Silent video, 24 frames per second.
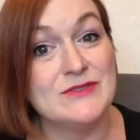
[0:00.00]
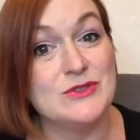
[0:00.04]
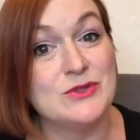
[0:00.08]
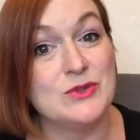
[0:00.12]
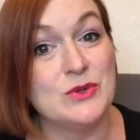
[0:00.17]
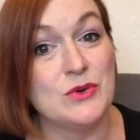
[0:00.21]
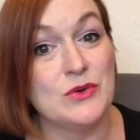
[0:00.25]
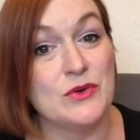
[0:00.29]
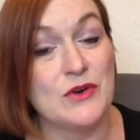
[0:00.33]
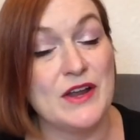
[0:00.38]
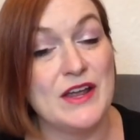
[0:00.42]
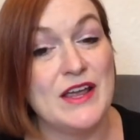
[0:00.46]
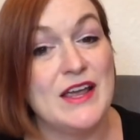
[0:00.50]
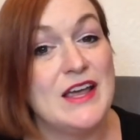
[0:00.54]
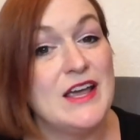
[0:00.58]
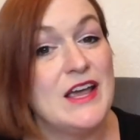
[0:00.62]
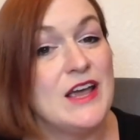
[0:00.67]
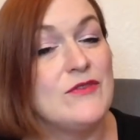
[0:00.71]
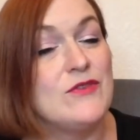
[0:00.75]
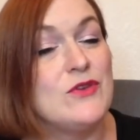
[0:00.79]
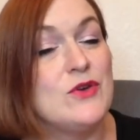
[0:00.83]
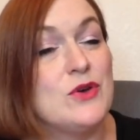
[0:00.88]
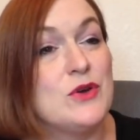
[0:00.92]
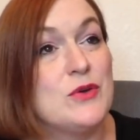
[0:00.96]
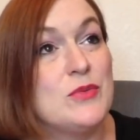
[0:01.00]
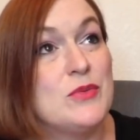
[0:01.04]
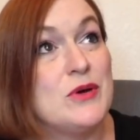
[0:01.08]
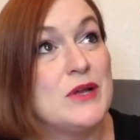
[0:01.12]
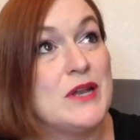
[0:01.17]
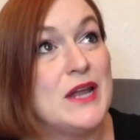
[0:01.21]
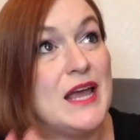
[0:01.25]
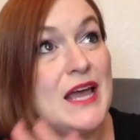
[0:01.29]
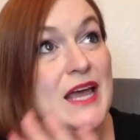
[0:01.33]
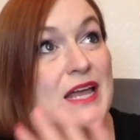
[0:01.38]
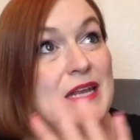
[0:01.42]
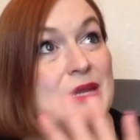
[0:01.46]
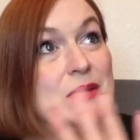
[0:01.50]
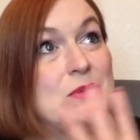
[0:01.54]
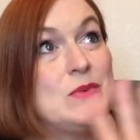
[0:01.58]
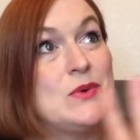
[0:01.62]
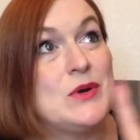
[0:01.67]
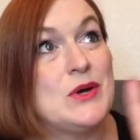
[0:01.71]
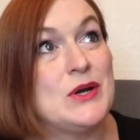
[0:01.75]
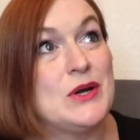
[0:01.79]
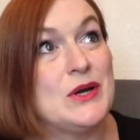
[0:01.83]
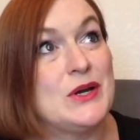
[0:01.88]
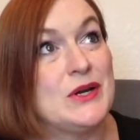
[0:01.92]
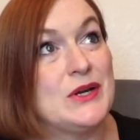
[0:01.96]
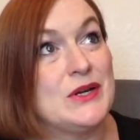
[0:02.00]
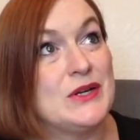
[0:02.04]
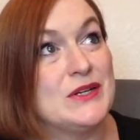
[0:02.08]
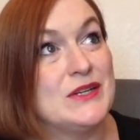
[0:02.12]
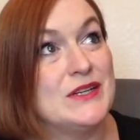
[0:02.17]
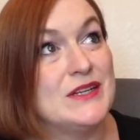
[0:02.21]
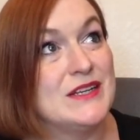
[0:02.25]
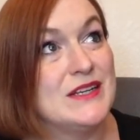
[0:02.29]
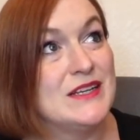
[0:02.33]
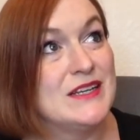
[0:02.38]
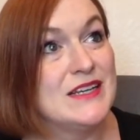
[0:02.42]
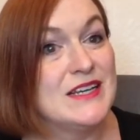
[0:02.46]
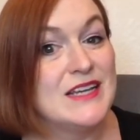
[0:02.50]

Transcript: jewelry if you could put any word?